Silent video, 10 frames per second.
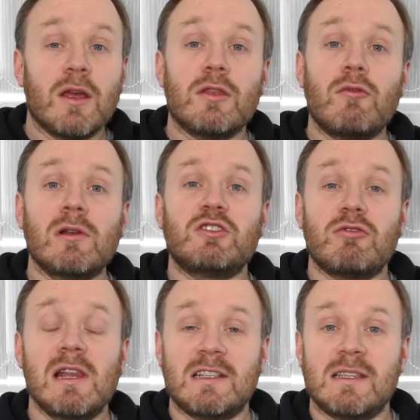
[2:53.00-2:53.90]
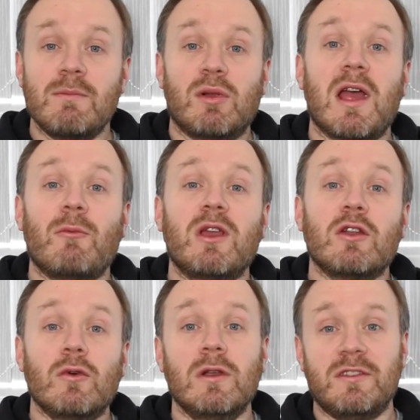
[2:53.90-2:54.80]
The rule is really simple and we can
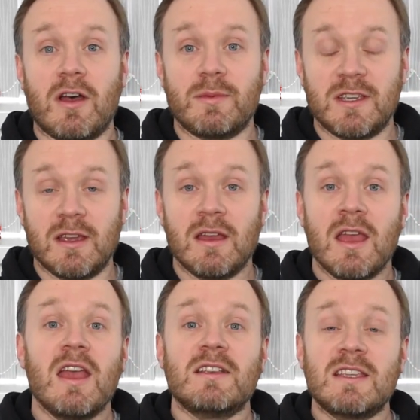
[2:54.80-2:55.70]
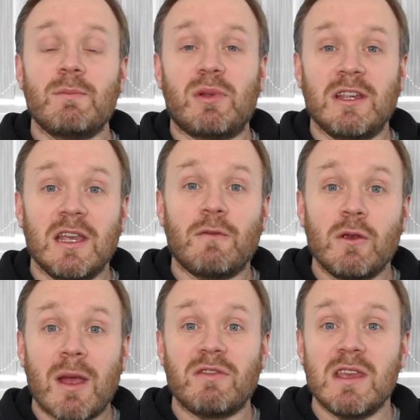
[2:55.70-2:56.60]
all adopt it. Simply, if
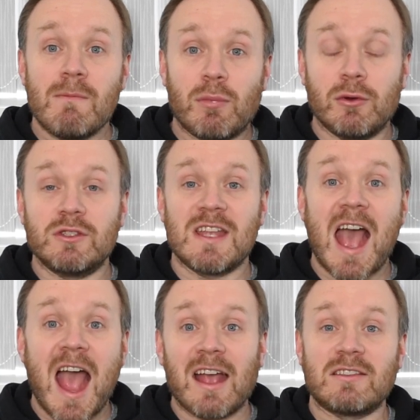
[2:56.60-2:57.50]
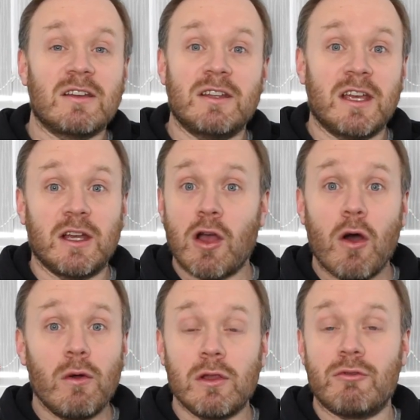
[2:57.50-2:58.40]
you have the impulse to act on a
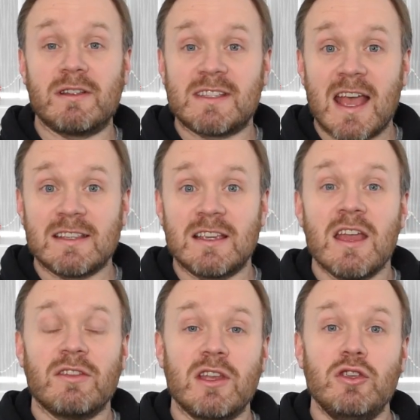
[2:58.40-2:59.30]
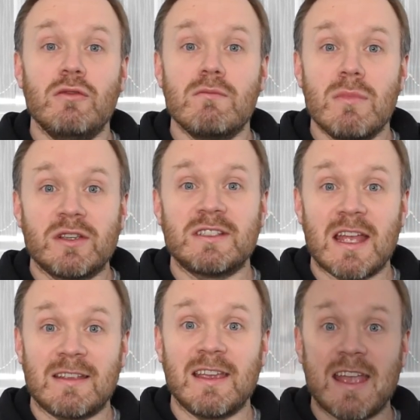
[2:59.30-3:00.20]
goal or a task, then you must take